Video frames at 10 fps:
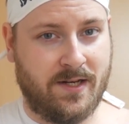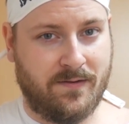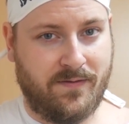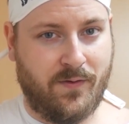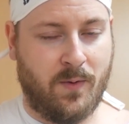
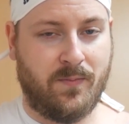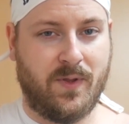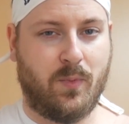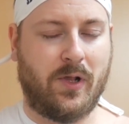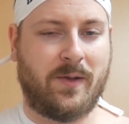in from
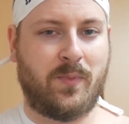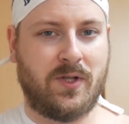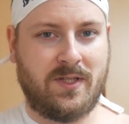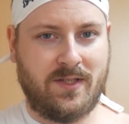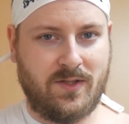the boiling
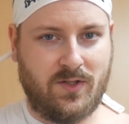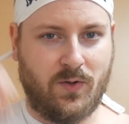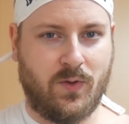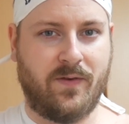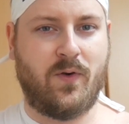pot
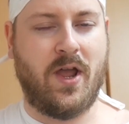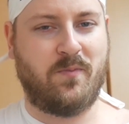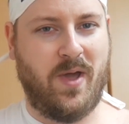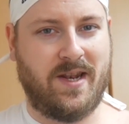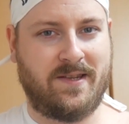to the
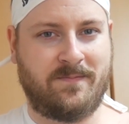frying pan.